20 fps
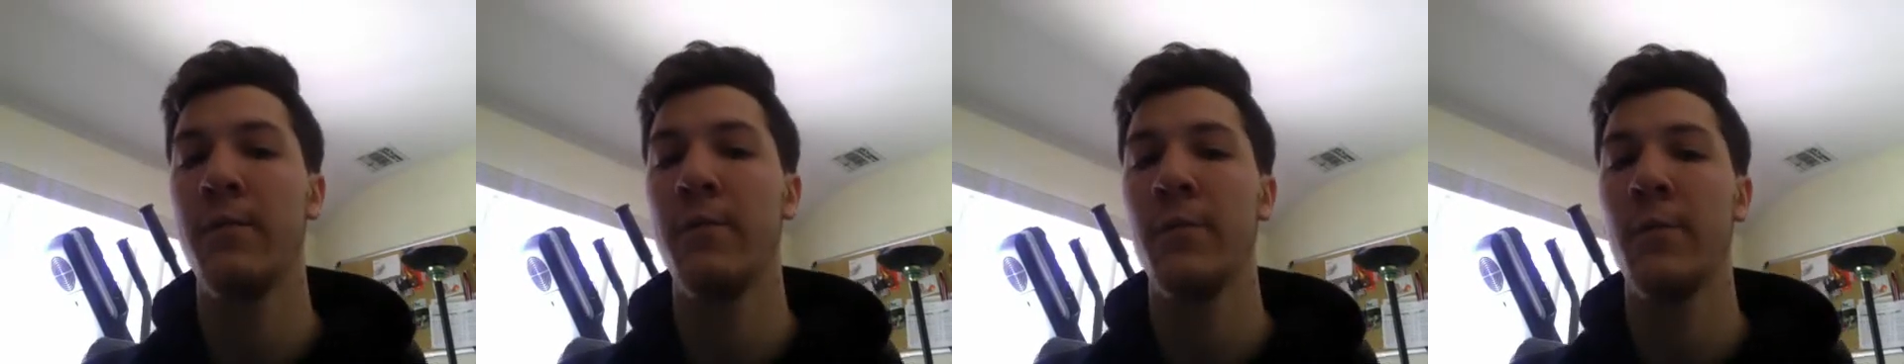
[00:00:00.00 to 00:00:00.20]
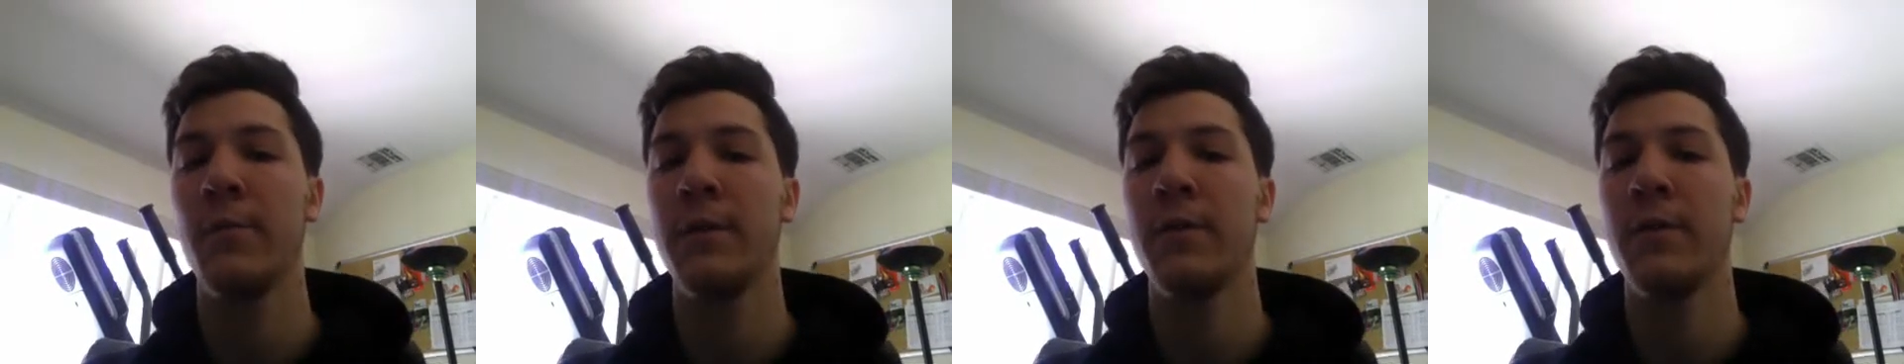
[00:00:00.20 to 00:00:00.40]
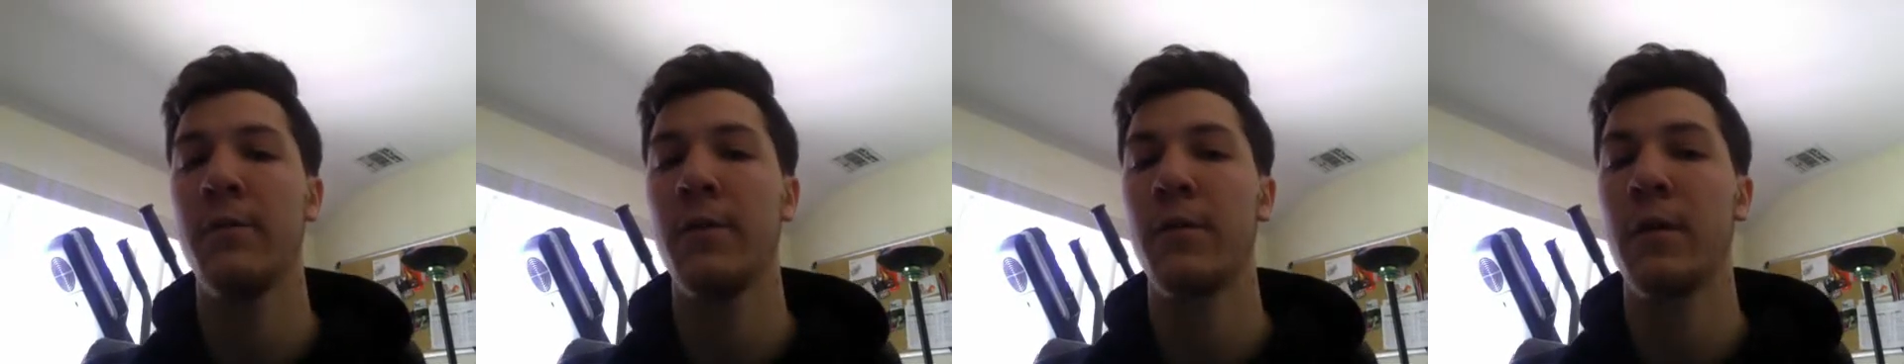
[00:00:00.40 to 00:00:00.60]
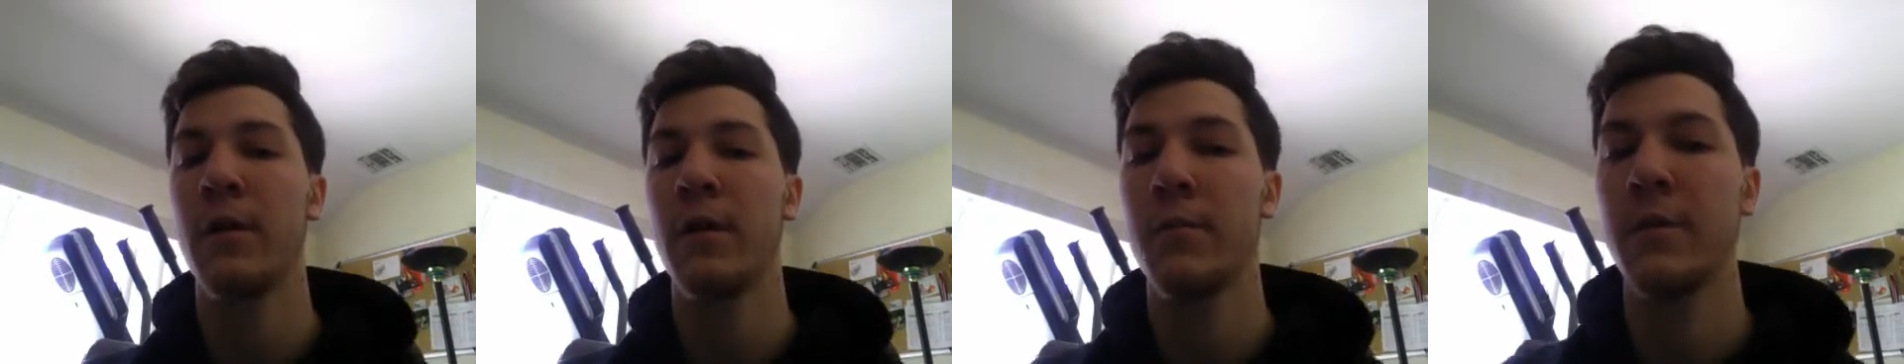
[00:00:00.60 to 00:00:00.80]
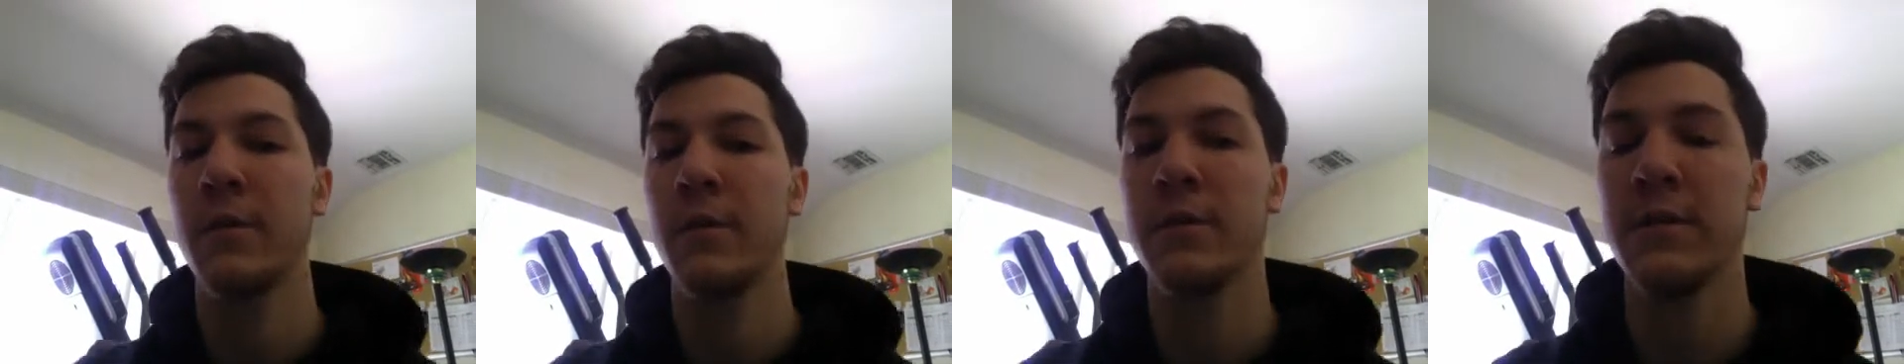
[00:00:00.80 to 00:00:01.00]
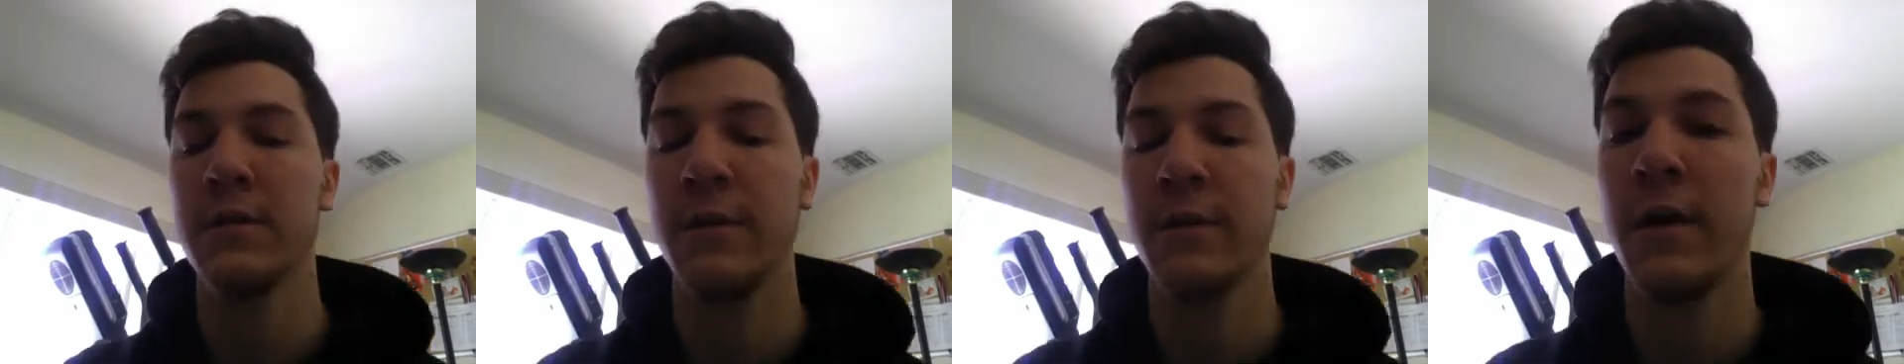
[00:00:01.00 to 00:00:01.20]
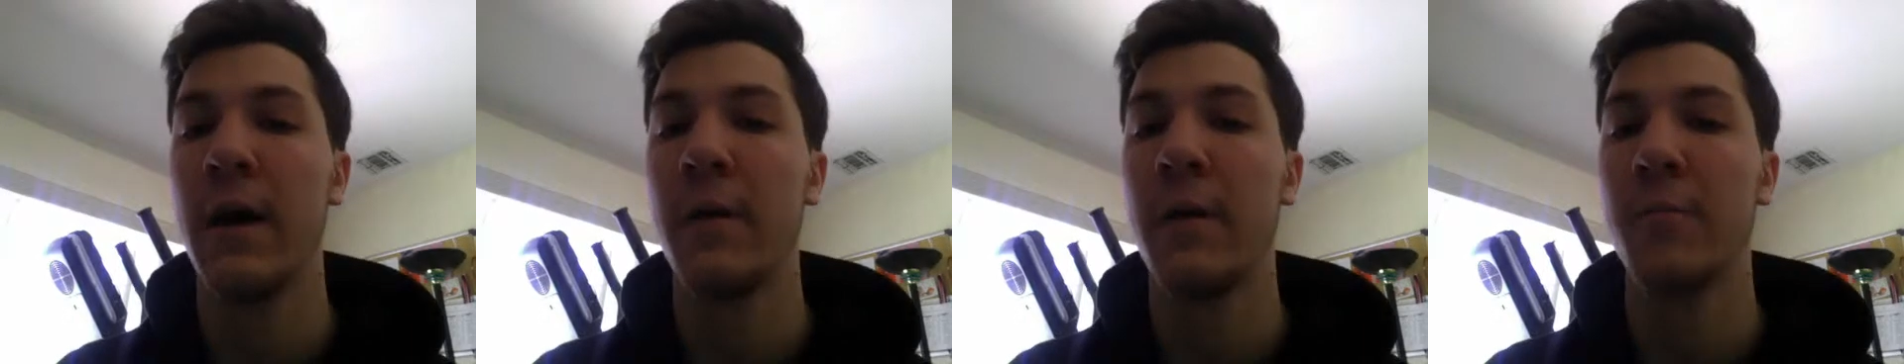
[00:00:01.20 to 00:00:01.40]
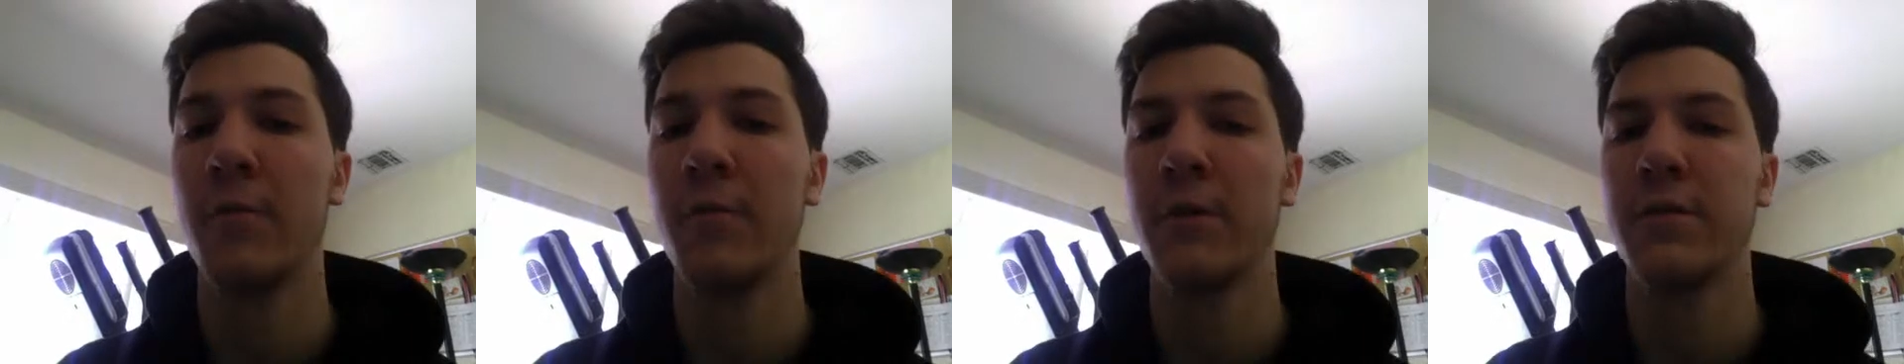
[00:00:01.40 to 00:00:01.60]
from different companies and the
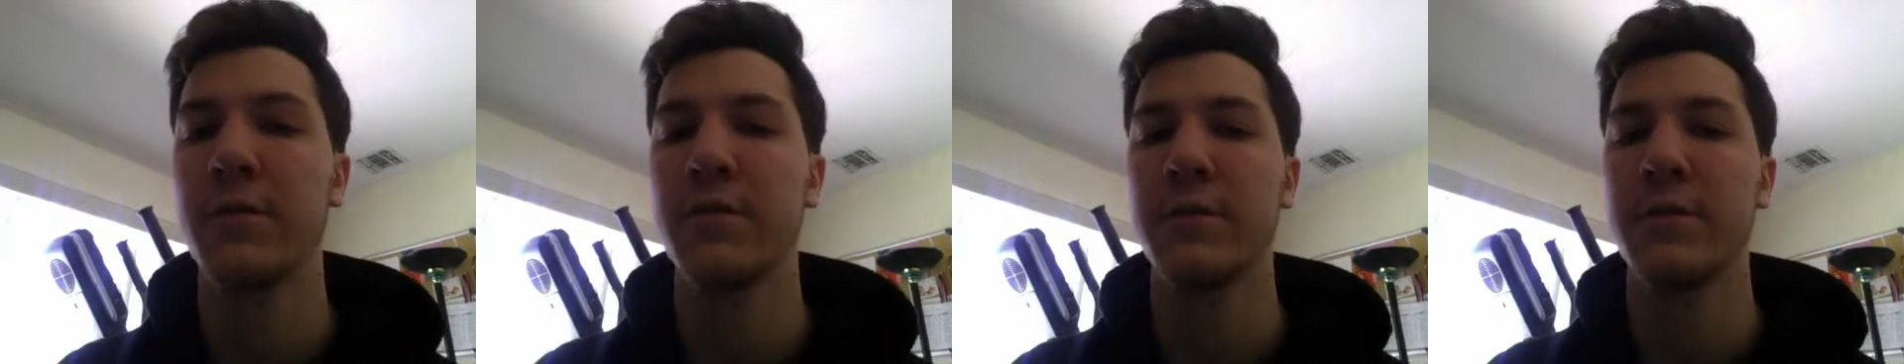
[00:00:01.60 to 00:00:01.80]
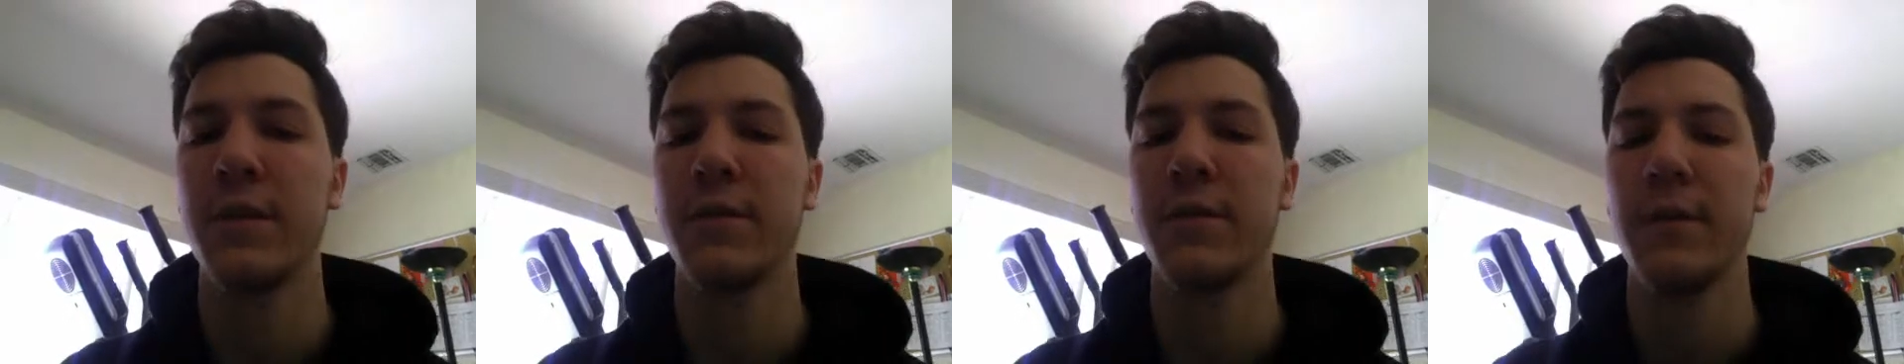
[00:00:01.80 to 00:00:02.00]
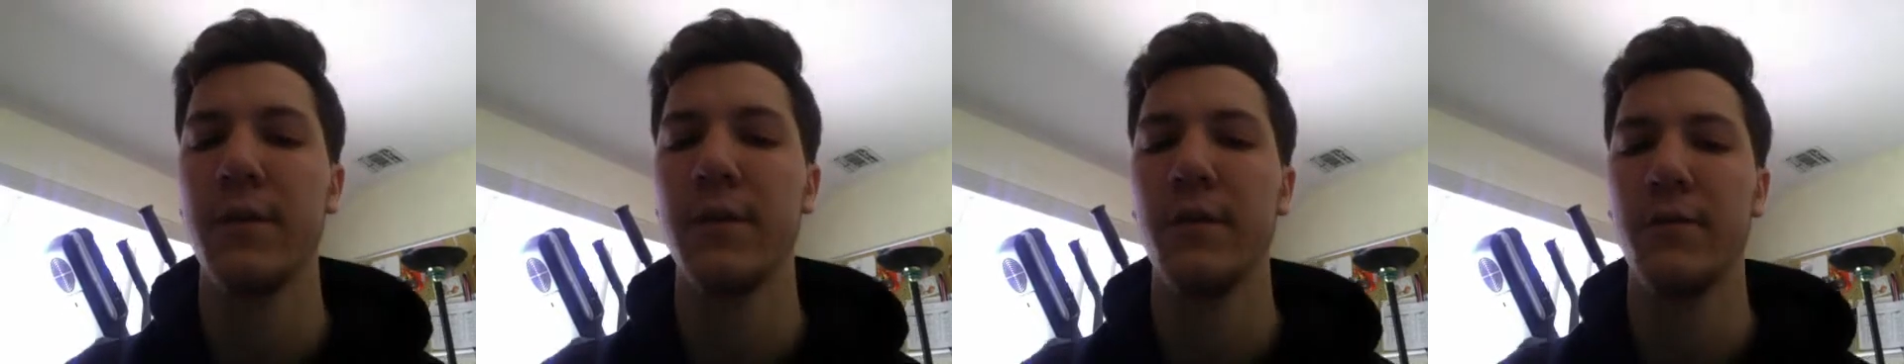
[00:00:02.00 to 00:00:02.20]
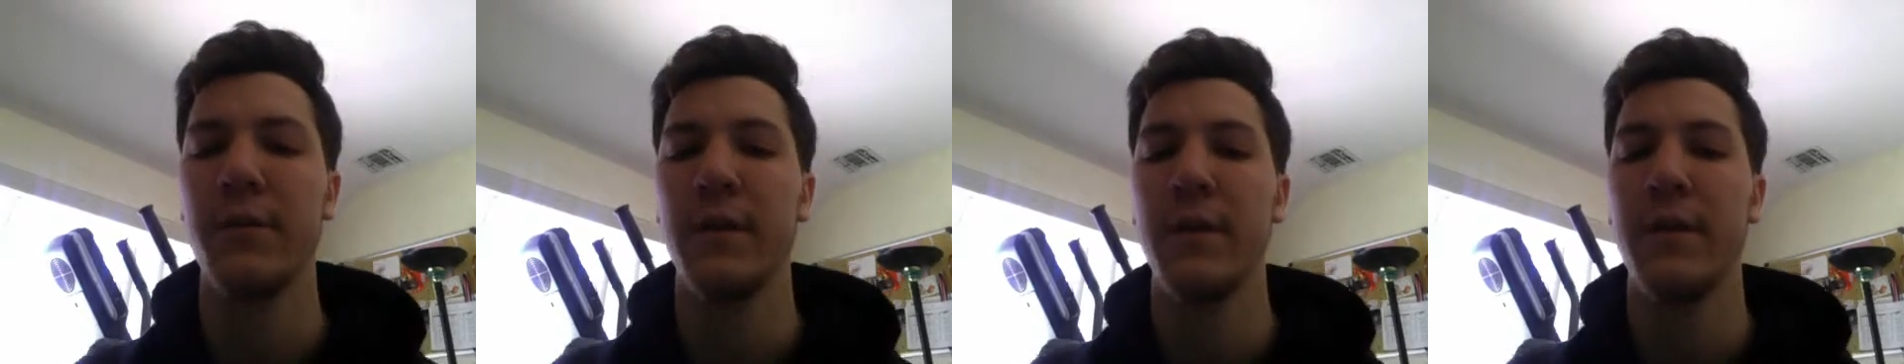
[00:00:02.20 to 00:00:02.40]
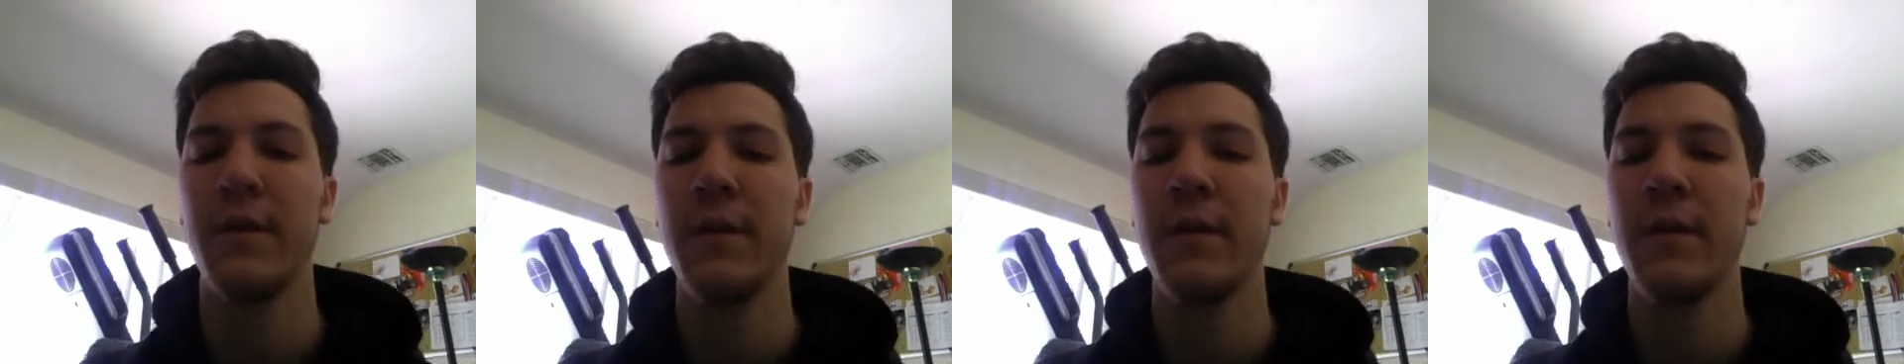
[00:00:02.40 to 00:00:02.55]
operations that they are in.